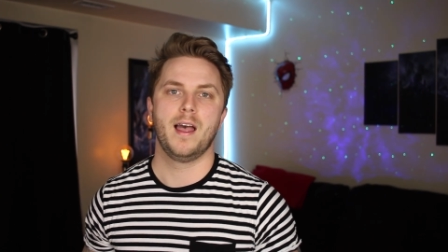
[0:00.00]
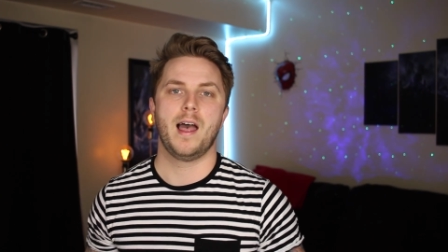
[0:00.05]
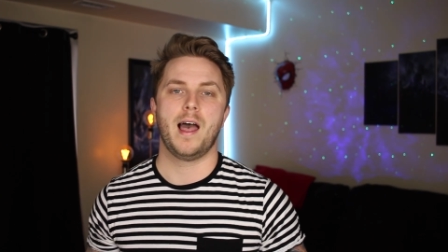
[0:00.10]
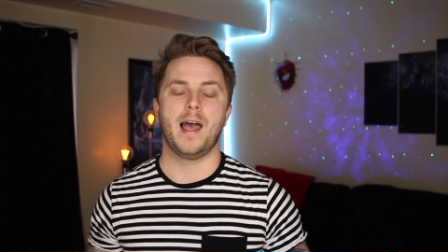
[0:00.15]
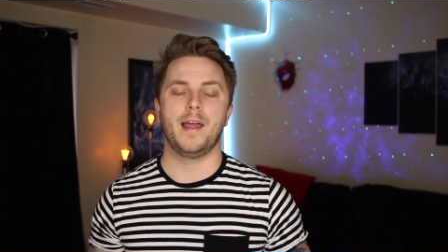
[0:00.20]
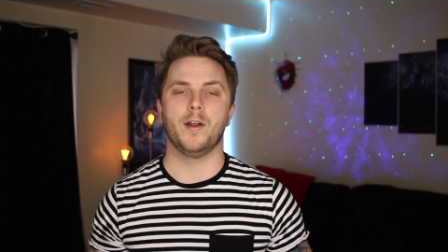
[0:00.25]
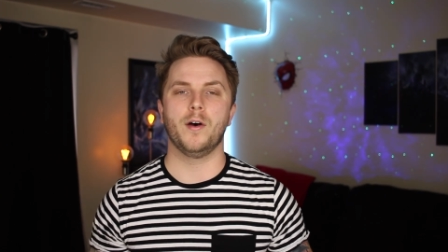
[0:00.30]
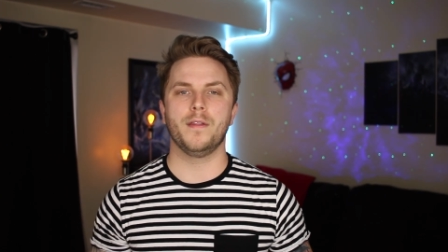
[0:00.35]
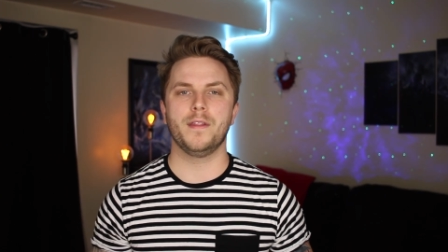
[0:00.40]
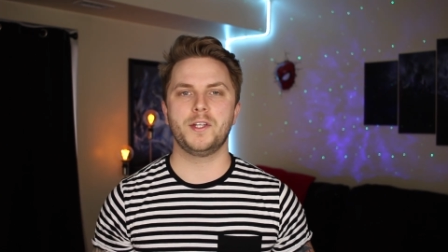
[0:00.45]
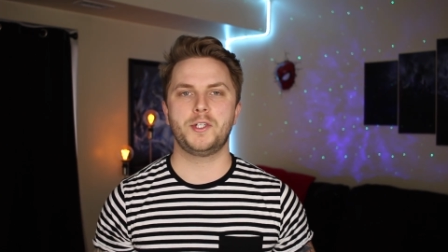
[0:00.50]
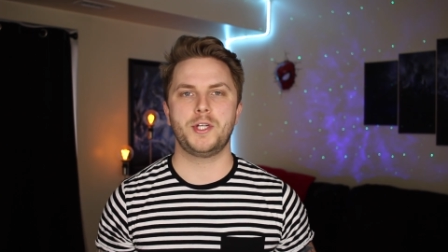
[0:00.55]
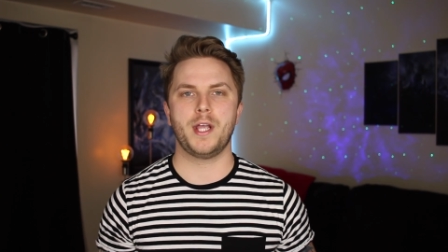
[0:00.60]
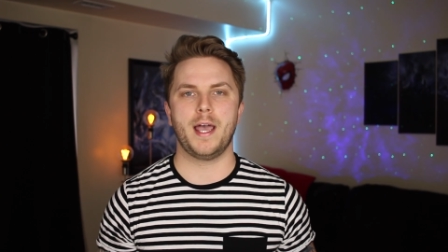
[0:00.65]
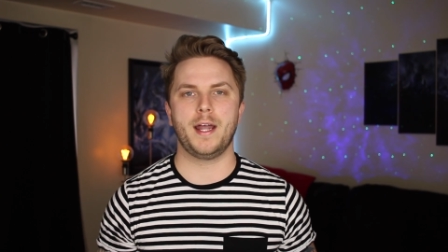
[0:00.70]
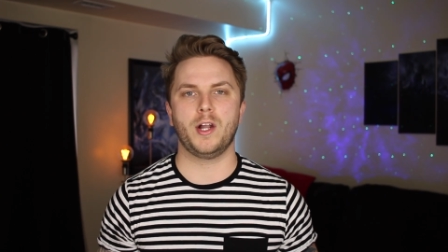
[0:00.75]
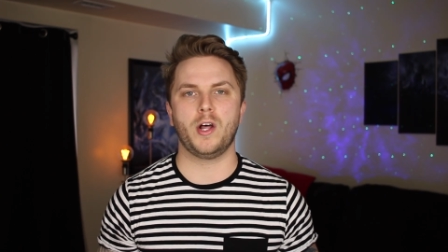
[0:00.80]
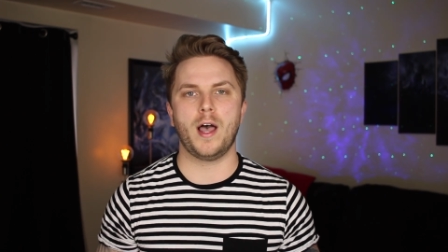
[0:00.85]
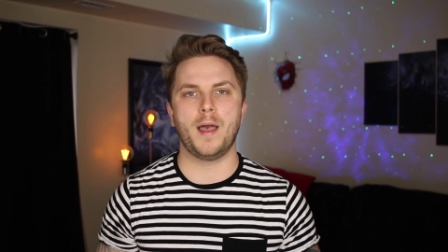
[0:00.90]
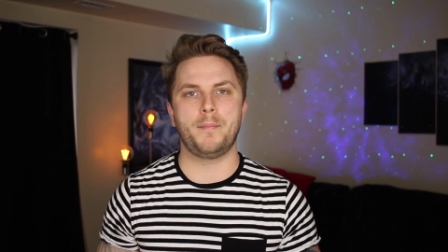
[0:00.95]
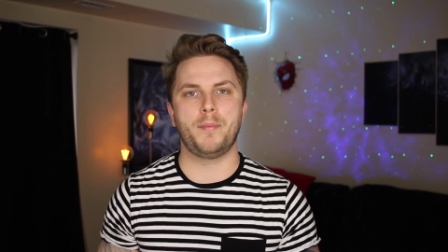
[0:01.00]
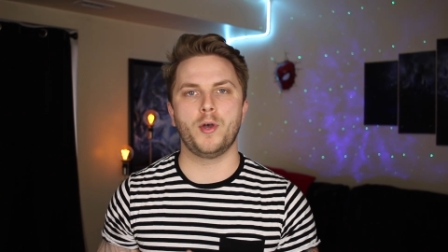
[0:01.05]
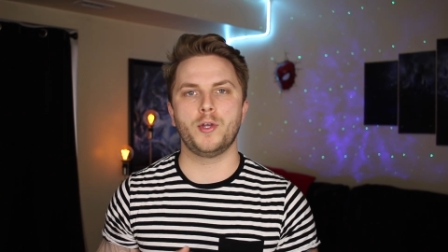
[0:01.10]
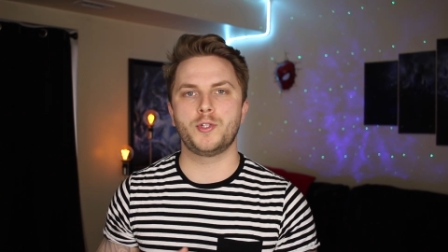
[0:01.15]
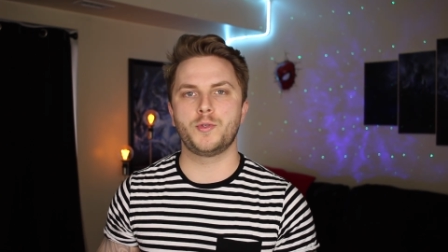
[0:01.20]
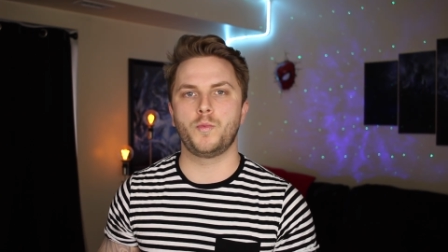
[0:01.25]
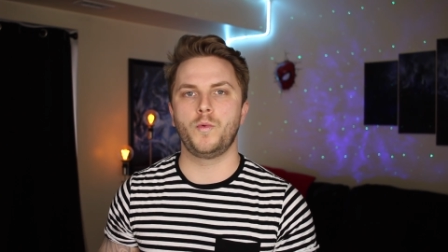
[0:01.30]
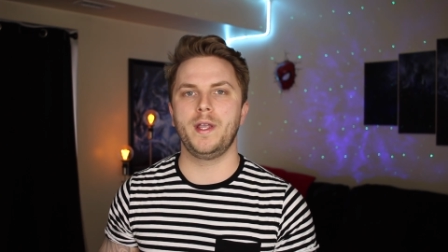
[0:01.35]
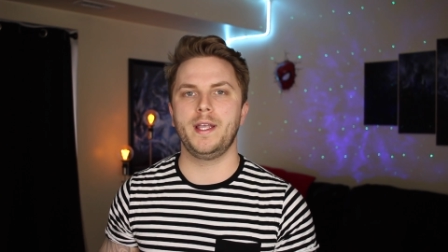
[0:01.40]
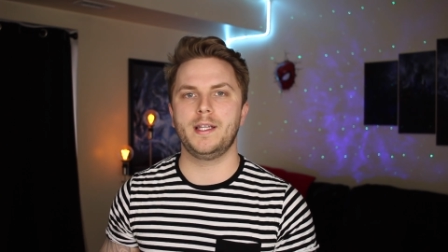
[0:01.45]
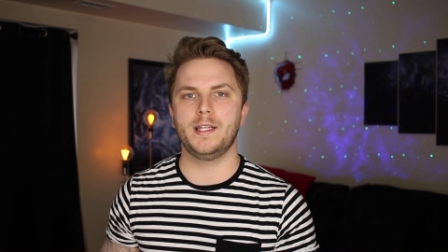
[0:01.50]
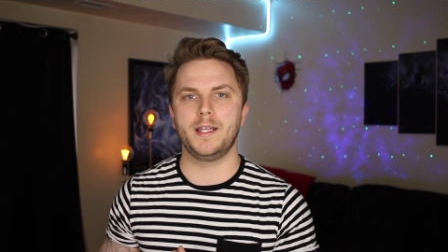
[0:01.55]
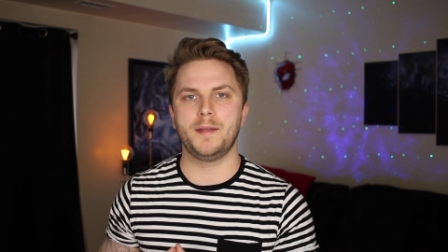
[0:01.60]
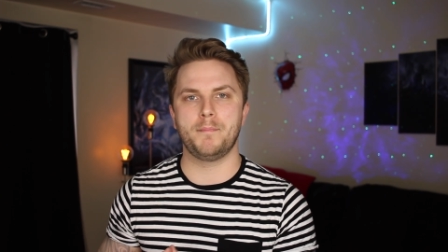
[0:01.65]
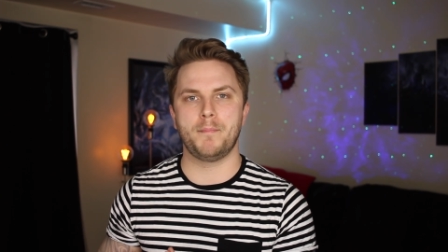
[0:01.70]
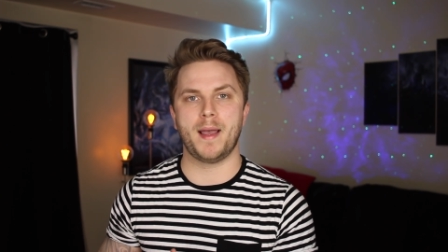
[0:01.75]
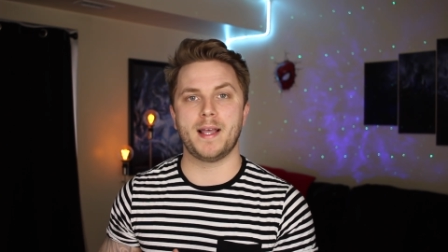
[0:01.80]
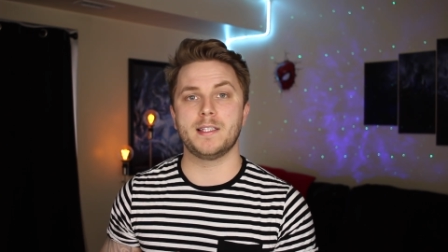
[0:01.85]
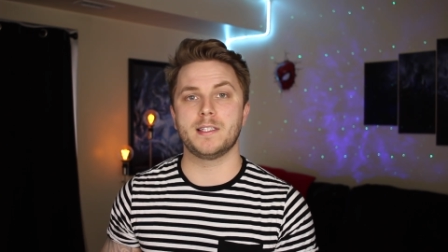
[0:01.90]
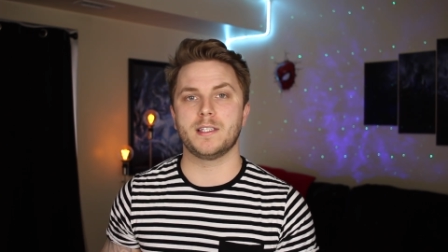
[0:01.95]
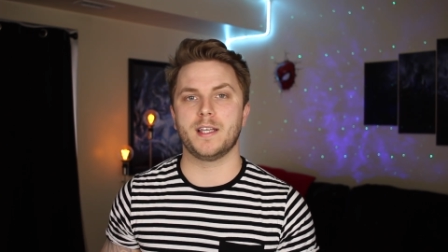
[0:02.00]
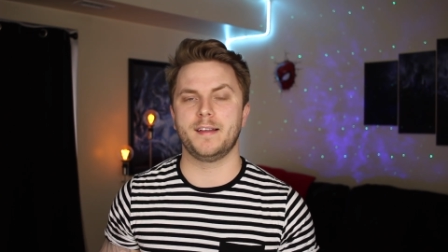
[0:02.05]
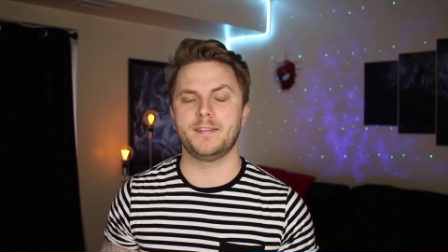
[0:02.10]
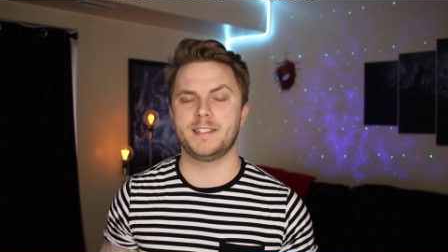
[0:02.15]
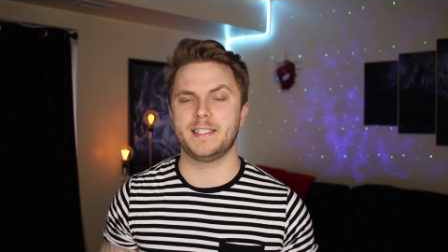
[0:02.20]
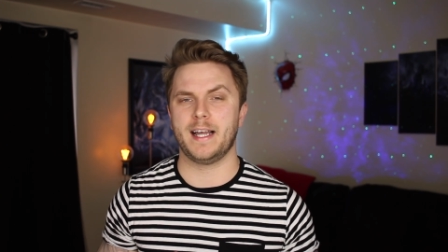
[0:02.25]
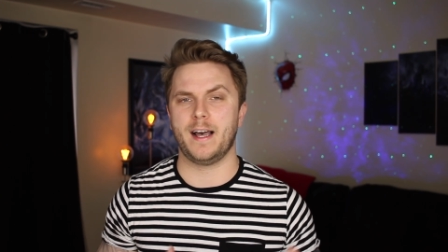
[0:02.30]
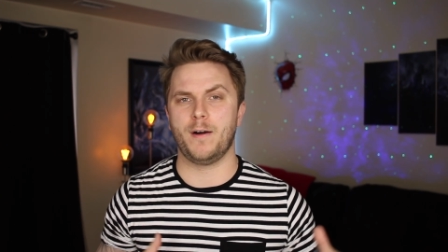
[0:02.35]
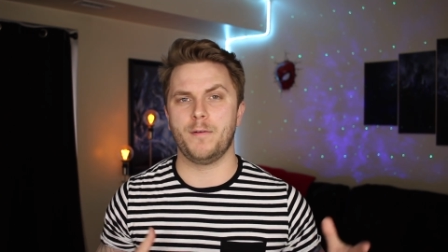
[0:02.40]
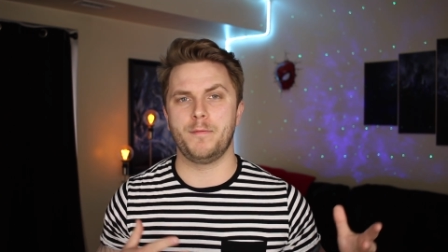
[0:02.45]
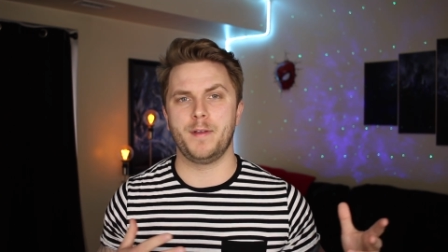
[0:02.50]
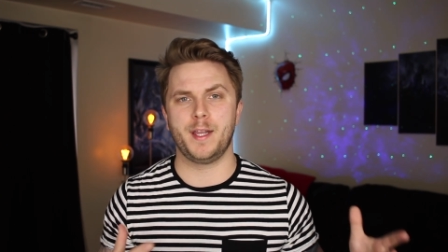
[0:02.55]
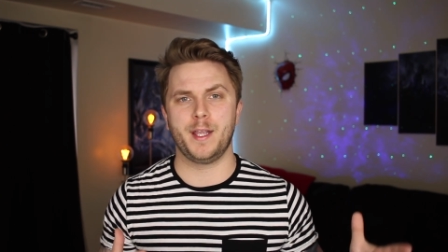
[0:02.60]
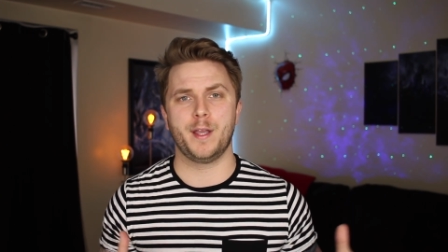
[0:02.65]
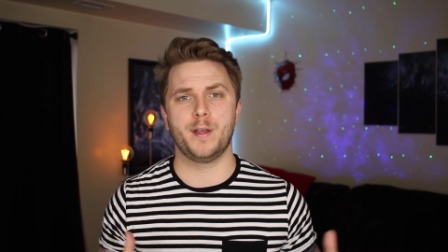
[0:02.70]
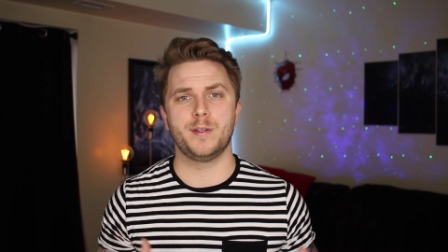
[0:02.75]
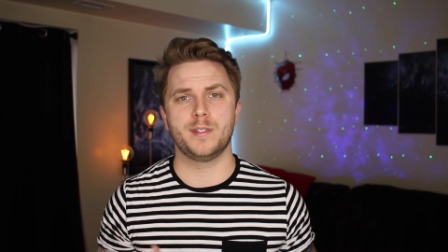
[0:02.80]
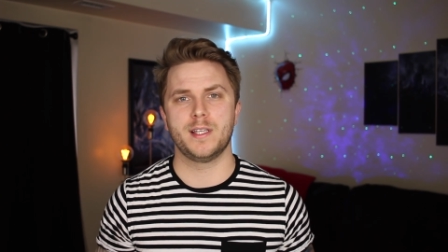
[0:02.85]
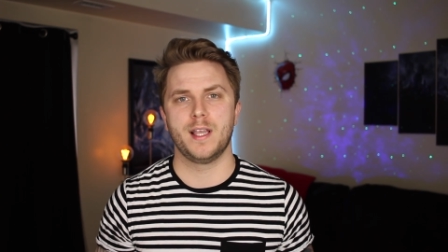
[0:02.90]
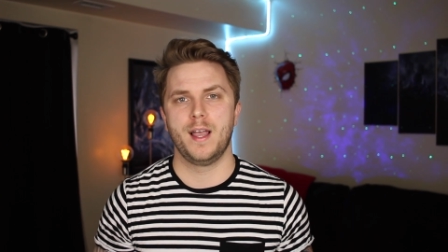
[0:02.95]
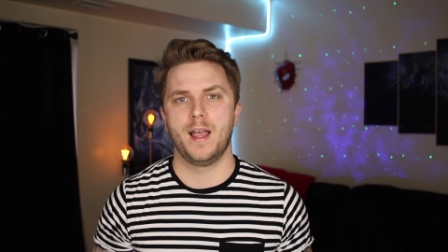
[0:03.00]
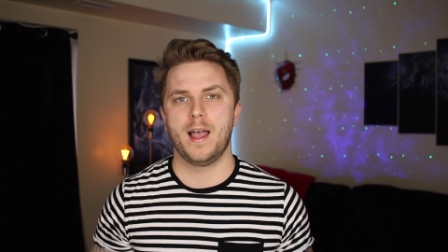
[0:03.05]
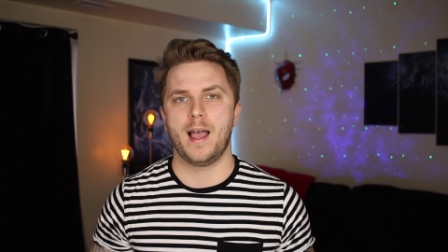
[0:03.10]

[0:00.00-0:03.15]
And on this channel, I post weekly men's lifestyle videos